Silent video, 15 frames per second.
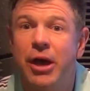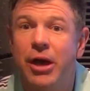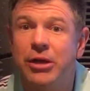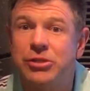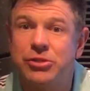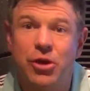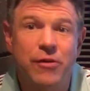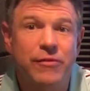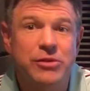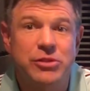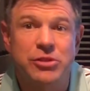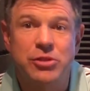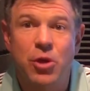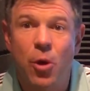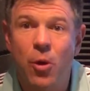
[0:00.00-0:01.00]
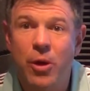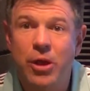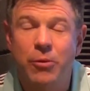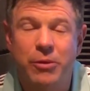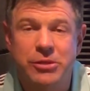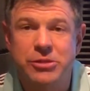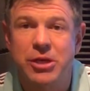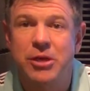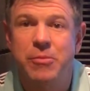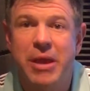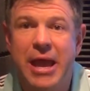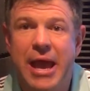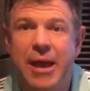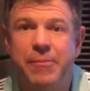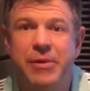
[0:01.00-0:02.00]
service is going, what's going to be
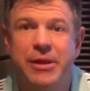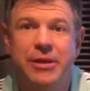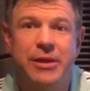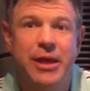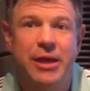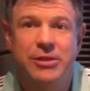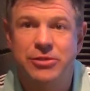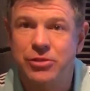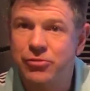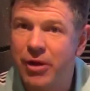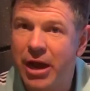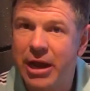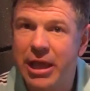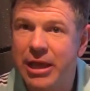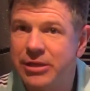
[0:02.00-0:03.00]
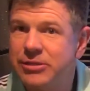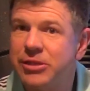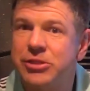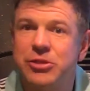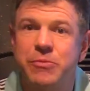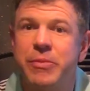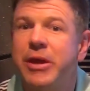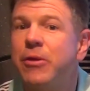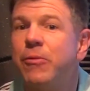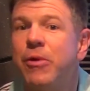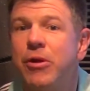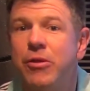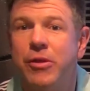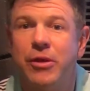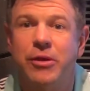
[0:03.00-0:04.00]
happening next, to try to anticipate
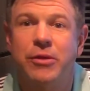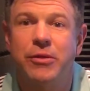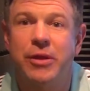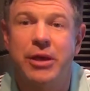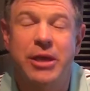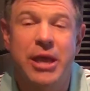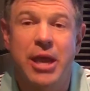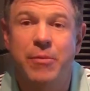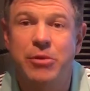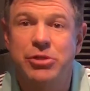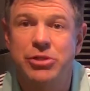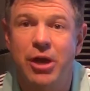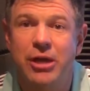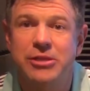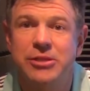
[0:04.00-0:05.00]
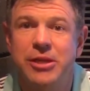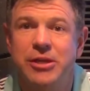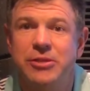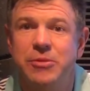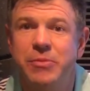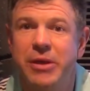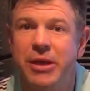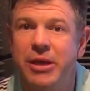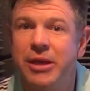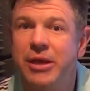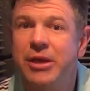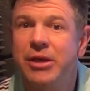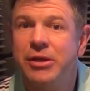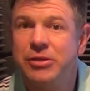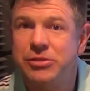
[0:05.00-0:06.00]
where the camera shots need to be,
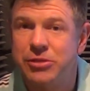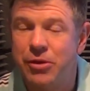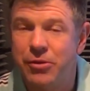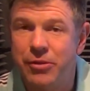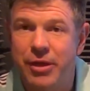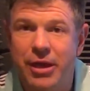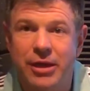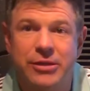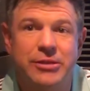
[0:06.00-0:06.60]
so that